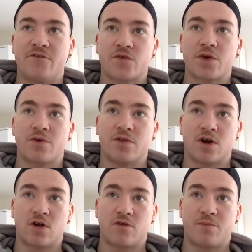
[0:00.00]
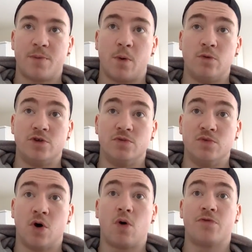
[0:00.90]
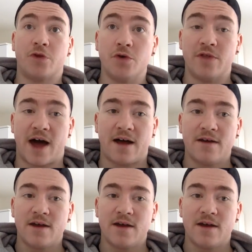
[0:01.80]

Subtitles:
frequent that a lot of people do not do that.